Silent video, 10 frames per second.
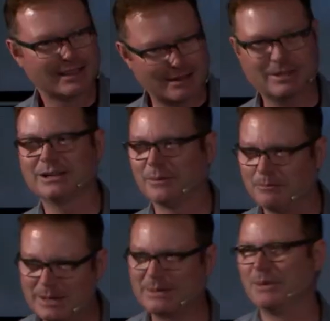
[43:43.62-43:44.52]
I mean, you know,
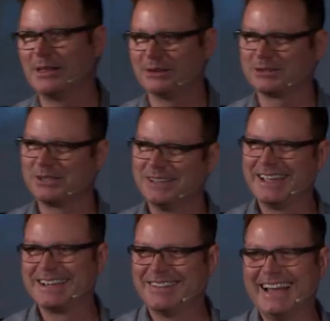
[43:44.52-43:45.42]
big mothers.
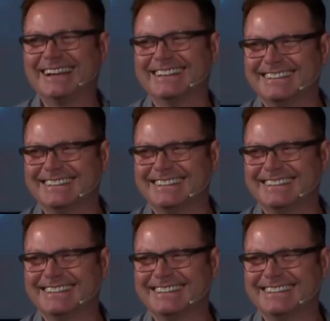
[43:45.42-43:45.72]
Amen.